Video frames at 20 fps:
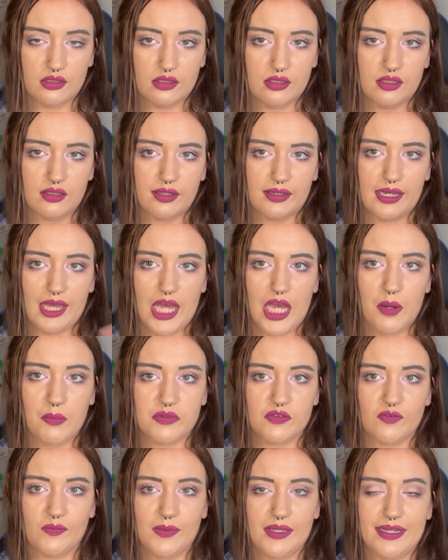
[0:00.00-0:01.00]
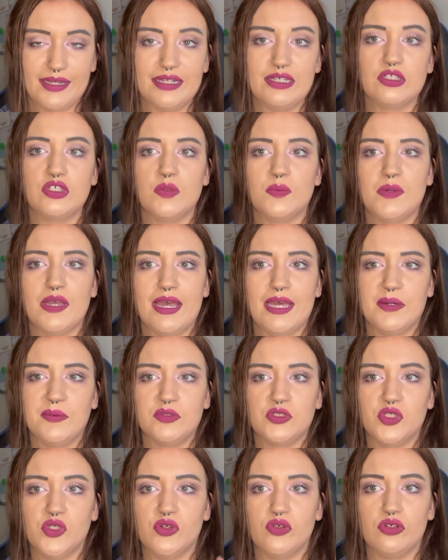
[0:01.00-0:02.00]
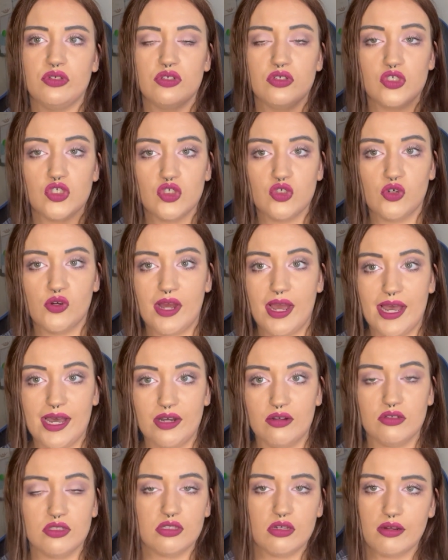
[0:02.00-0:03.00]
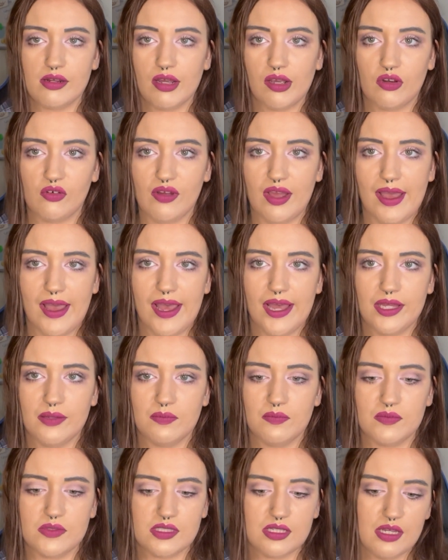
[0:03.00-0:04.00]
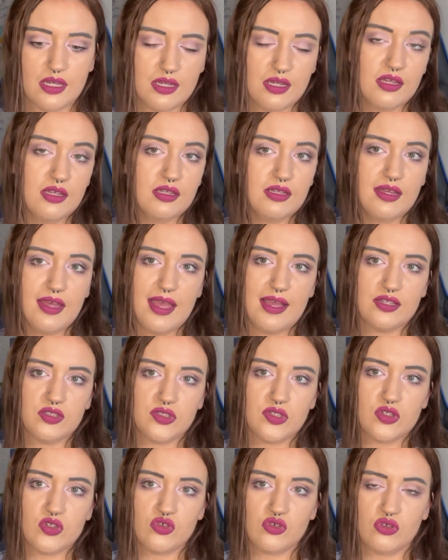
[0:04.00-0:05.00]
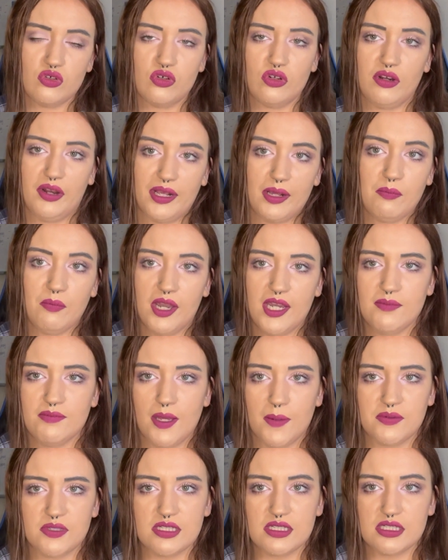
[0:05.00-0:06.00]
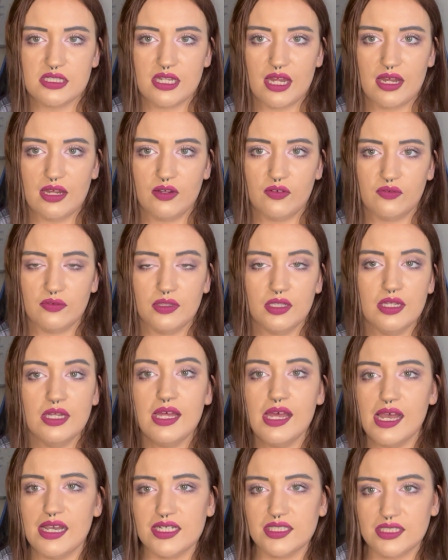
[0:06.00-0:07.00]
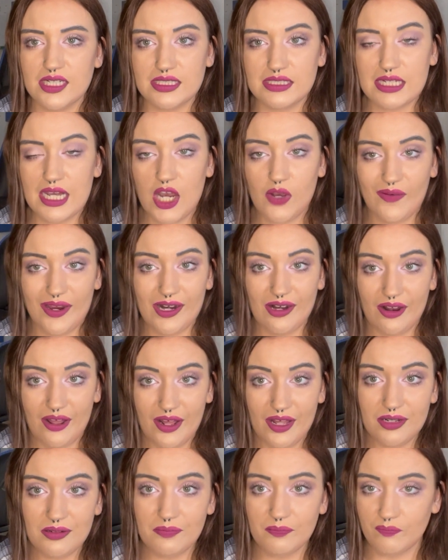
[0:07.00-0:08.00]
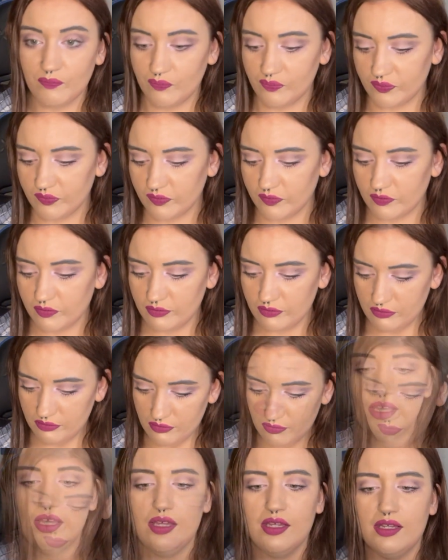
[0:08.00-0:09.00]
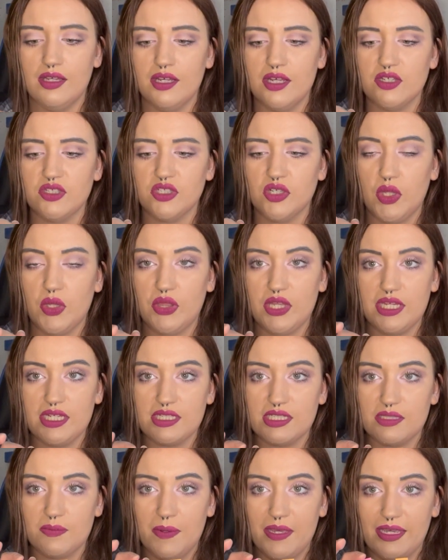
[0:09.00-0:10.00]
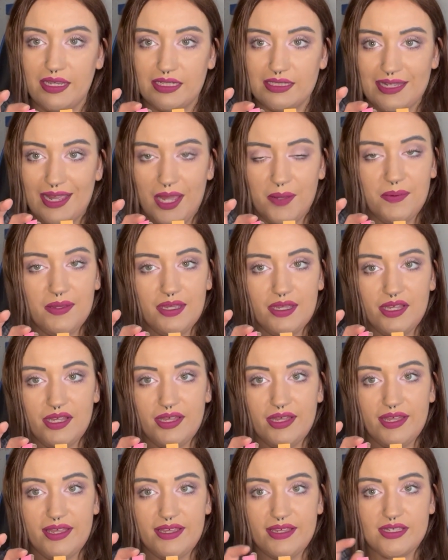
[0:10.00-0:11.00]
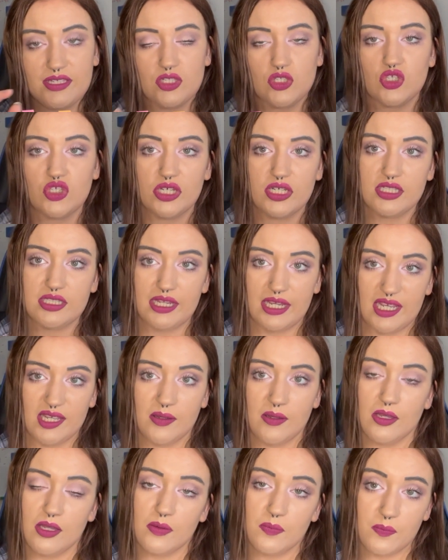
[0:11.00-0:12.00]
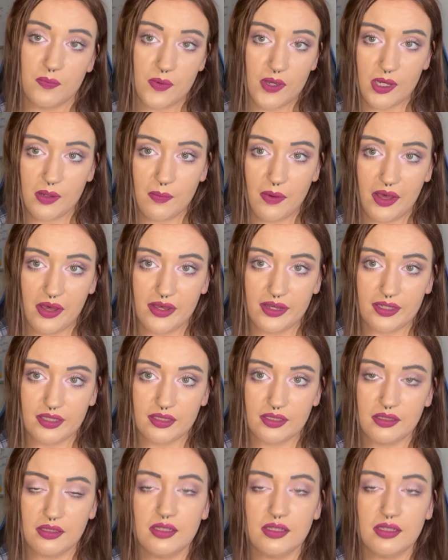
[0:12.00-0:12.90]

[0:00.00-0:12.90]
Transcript: Like, it helps for me to be able to draw out diagrams and to draw like mind maps and stuff, as that's how I learn. So this pink tab here is just a bookmark.